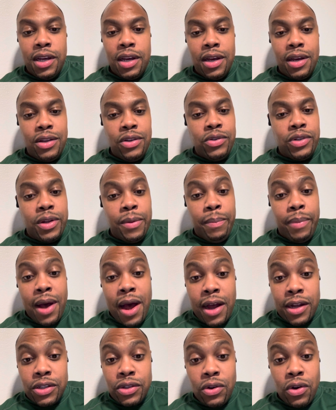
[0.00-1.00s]
Used to
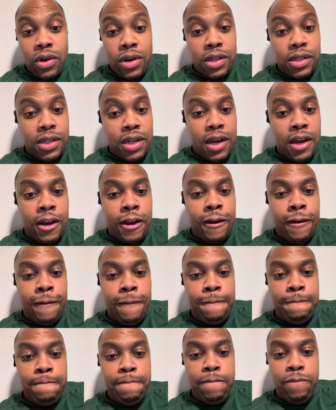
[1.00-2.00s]
box all the
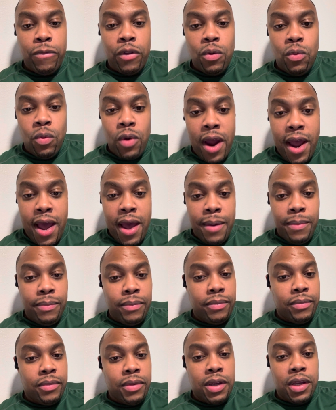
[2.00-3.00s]
time, rap,
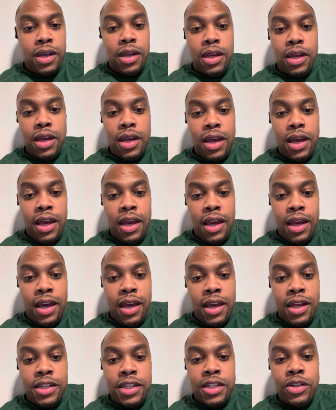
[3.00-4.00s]
and
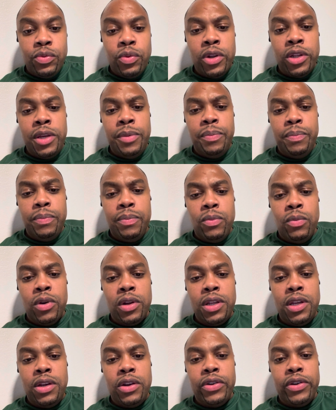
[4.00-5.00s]
it just really,
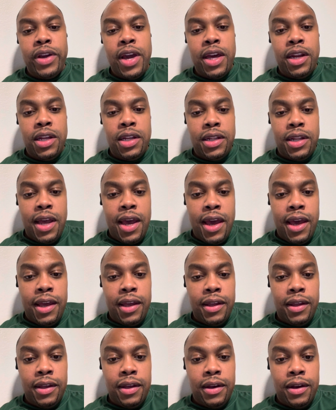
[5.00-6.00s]
really created that
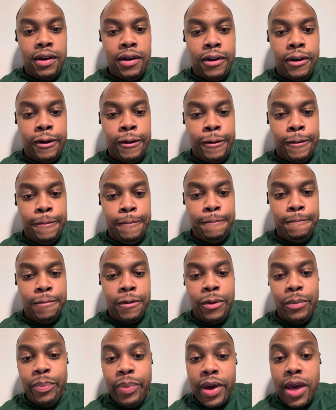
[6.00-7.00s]

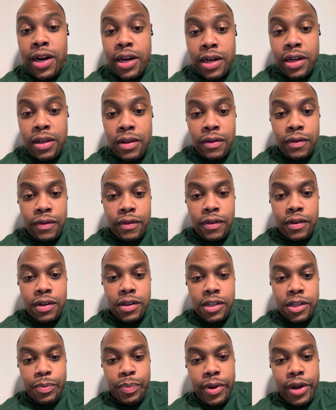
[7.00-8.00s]
competitive
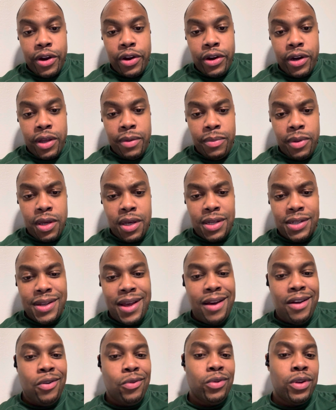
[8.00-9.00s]
spirit in me, because
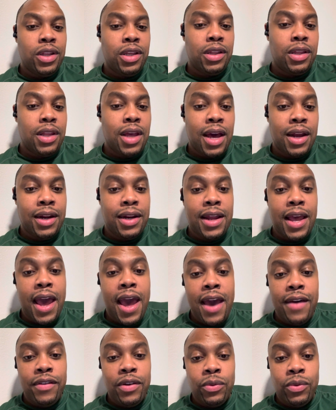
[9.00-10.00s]
I didn't
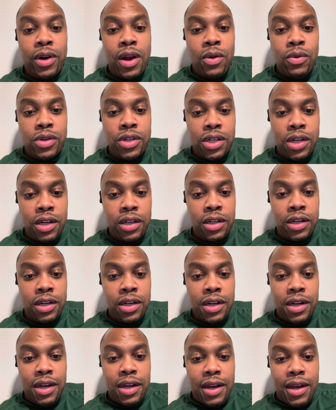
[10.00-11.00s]
have it when I was younger,
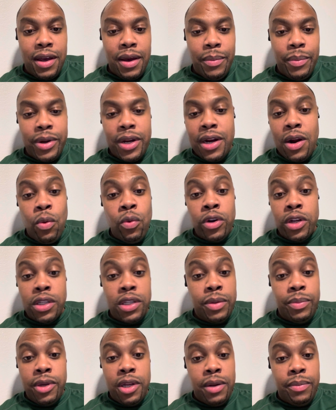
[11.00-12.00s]
but then I wanted to
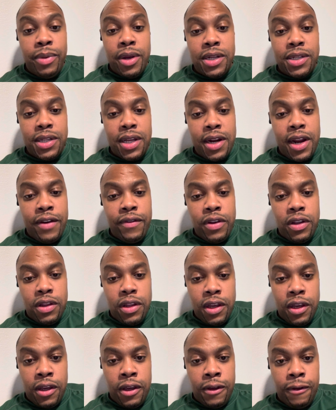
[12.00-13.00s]
be the best at
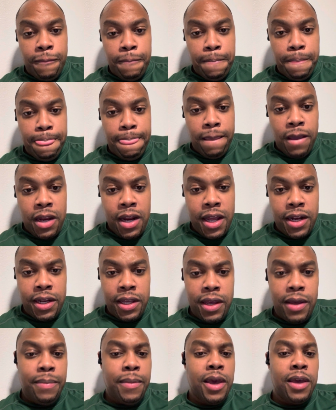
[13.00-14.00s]
everything, and that
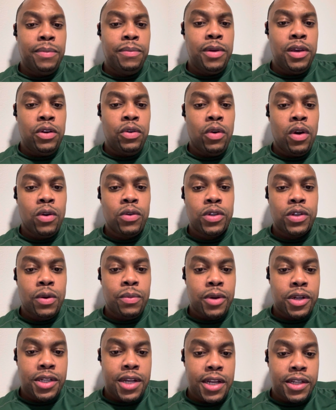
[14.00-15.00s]
did make me grow so
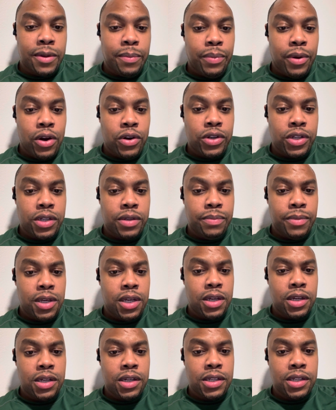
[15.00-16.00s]
much as a person,
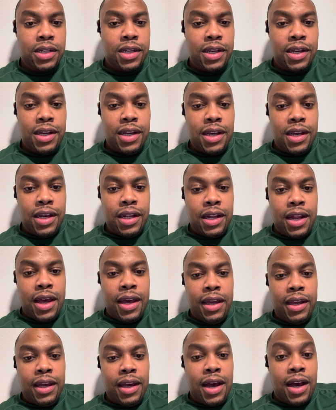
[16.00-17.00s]
because
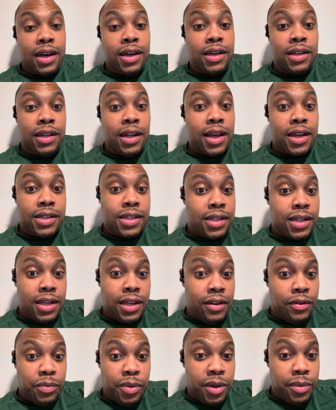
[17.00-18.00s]
like I couldn't let
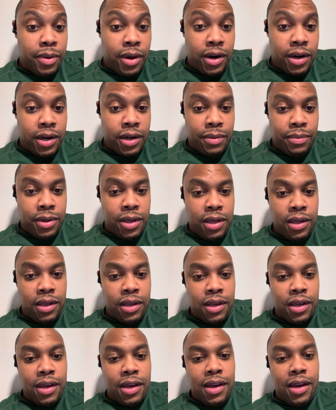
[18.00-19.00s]
Steve be better than me
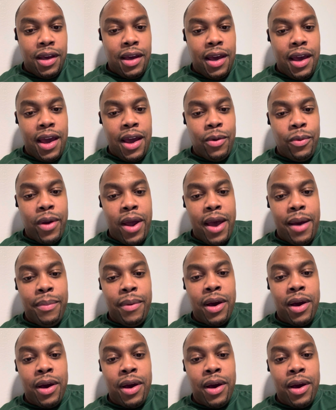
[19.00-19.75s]
at rap.